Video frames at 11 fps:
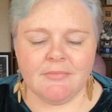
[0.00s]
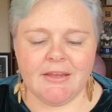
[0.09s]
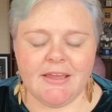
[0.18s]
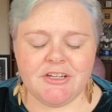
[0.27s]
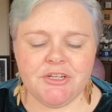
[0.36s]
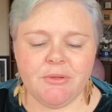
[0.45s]
And
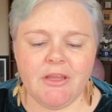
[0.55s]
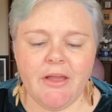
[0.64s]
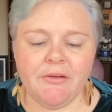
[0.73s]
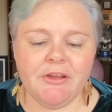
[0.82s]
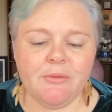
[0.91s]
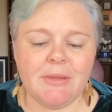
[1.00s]
as you
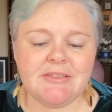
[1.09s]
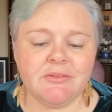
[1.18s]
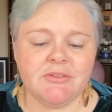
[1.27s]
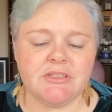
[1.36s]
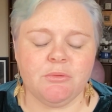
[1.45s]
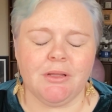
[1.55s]
allow your
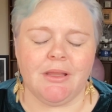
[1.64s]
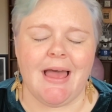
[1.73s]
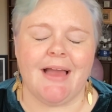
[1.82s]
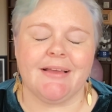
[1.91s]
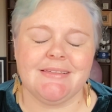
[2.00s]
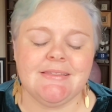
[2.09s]
muscles to
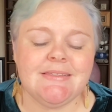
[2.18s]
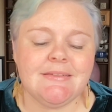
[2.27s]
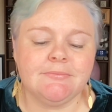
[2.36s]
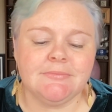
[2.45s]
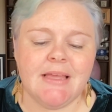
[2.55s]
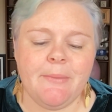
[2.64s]
relax,
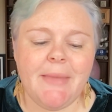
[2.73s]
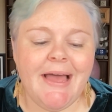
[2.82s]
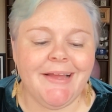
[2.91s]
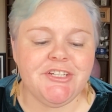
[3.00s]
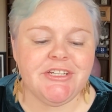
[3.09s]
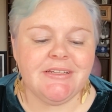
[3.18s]

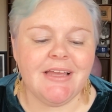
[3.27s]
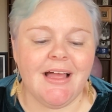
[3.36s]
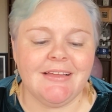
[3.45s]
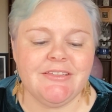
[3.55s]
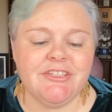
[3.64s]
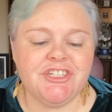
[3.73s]
imagine
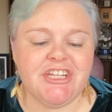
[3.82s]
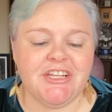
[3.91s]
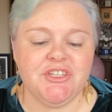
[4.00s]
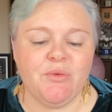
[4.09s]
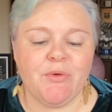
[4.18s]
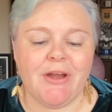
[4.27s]
God's
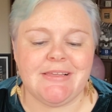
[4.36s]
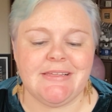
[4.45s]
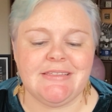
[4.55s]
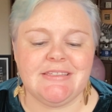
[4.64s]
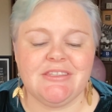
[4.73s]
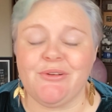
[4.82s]
gentle
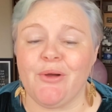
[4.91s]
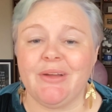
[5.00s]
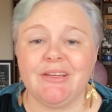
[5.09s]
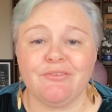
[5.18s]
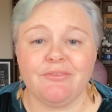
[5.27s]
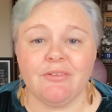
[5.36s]
presence
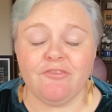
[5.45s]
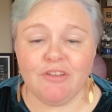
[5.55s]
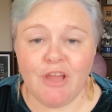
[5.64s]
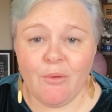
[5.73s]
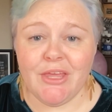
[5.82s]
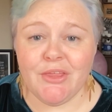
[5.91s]

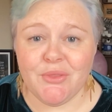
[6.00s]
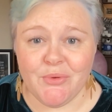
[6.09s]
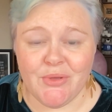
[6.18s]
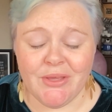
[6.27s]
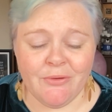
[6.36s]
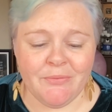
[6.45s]
flowing
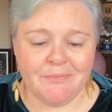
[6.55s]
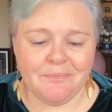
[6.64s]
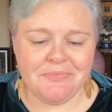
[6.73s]
through you,